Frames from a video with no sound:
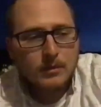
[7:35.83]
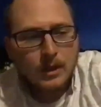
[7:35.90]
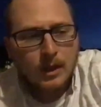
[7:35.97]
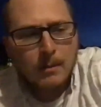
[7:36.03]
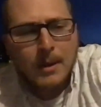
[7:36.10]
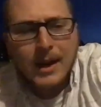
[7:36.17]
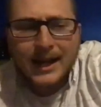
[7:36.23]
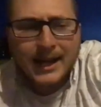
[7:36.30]

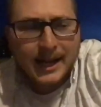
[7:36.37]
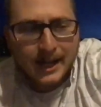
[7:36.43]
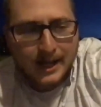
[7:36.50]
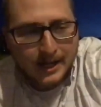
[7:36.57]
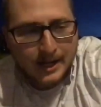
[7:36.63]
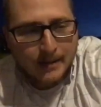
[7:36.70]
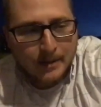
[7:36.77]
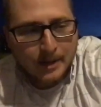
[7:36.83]
But I get
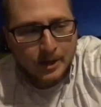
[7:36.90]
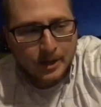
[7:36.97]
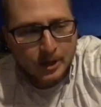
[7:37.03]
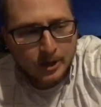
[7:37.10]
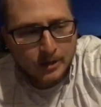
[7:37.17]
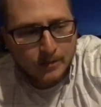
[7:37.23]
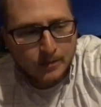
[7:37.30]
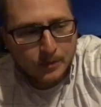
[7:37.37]
it. I mean,
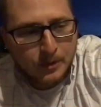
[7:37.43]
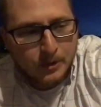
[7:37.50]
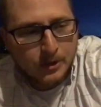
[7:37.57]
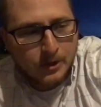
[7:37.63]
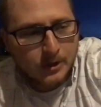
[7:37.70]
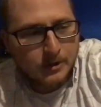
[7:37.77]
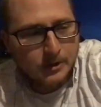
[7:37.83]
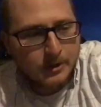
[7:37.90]

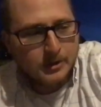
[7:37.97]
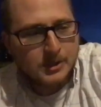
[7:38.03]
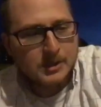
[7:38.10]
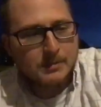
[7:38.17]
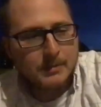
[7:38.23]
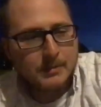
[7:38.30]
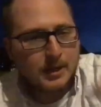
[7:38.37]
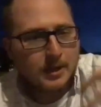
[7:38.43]
your
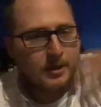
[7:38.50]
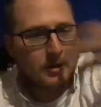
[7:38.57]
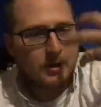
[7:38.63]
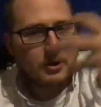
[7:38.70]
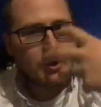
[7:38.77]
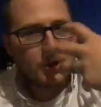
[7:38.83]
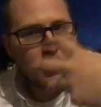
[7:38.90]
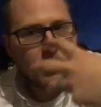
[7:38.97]
smell,
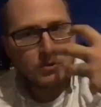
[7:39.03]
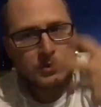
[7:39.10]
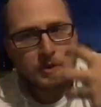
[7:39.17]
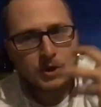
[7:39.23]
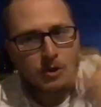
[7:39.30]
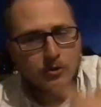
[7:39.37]
your nose goes